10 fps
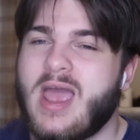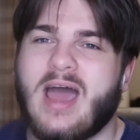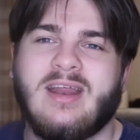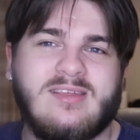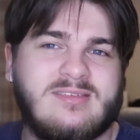
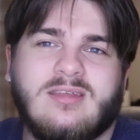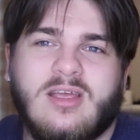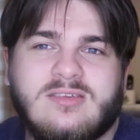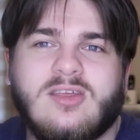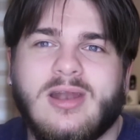and he's a
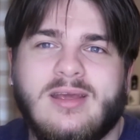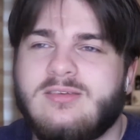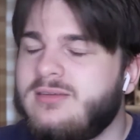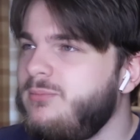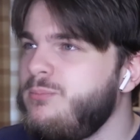solid
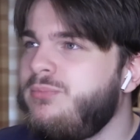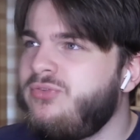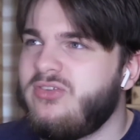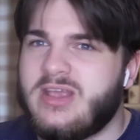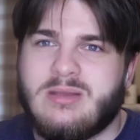
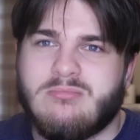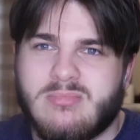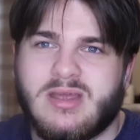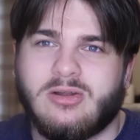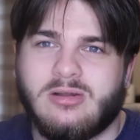C
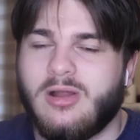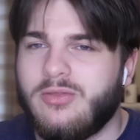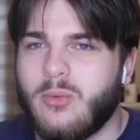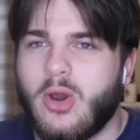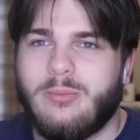
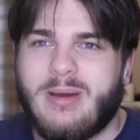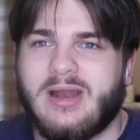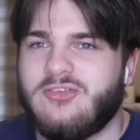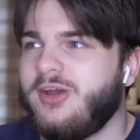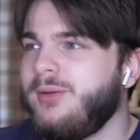middle-of-the-road
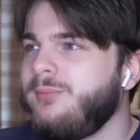manager.